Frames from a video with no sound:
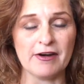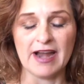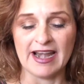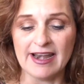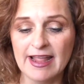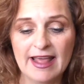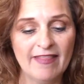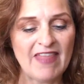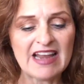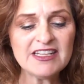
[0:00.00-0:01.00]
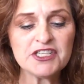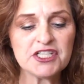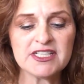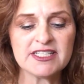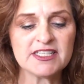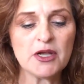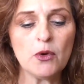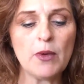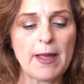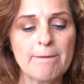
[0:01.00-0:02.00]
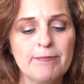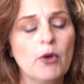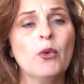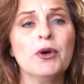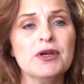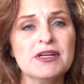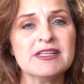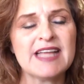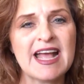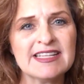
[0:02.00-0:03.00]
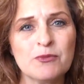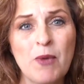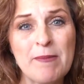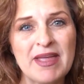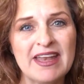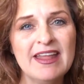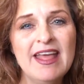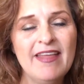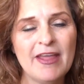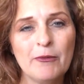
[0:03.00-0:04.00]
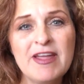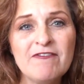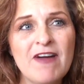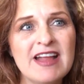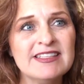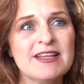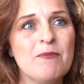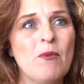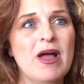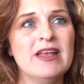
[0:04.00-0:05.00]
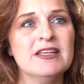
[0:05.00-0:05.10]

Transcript: And that is just so important as women, that we find someone